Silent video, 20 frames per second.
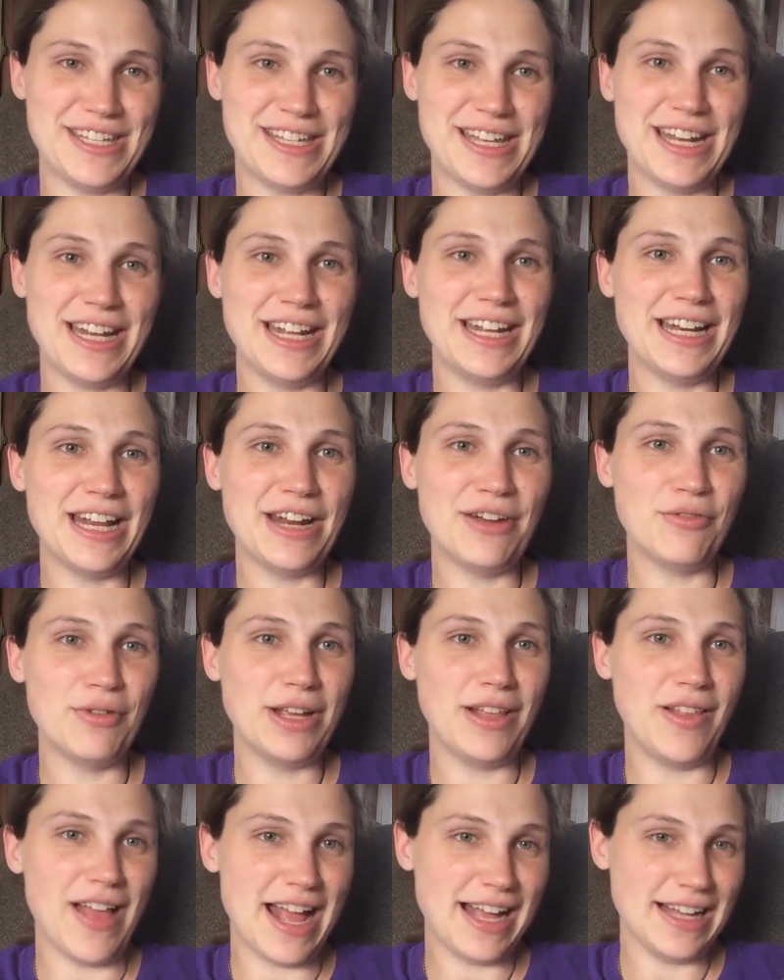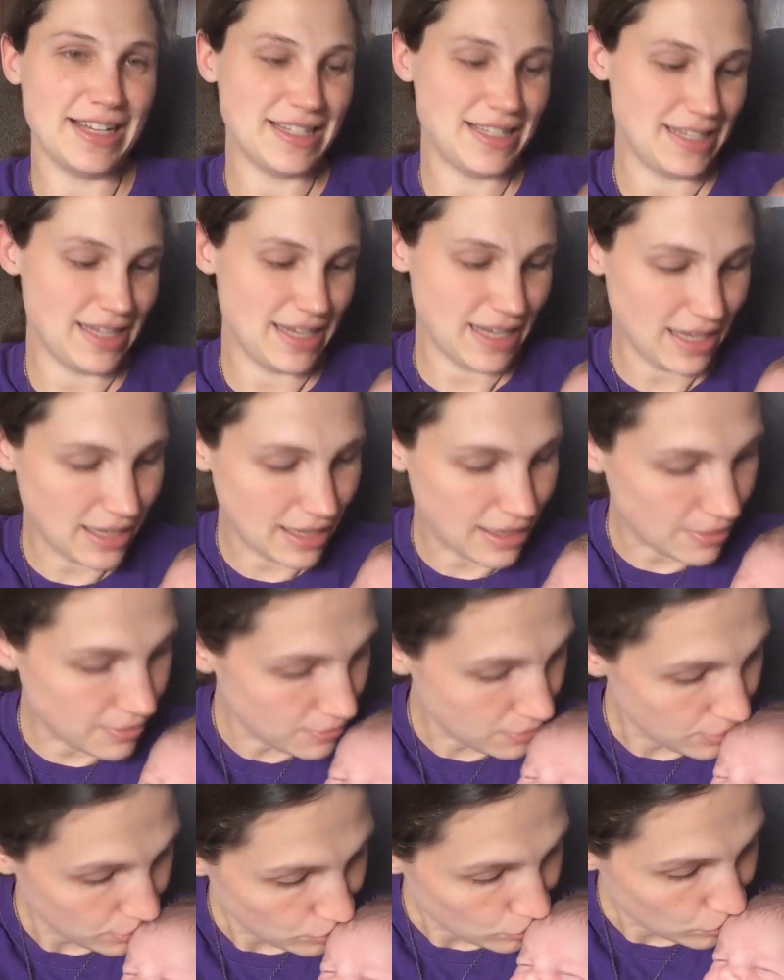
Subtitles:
sitting and relaxing and